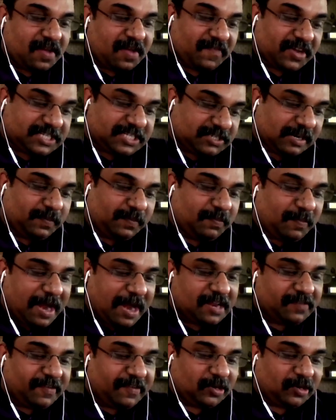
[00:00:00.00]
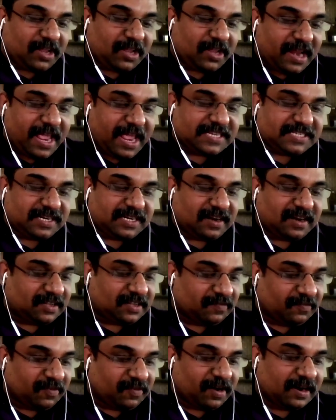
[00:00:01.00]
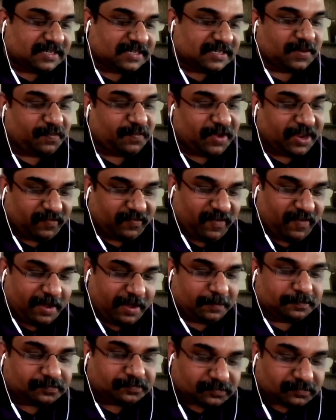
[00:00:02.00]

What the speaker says: which will benefit to the nation and the world in a big way.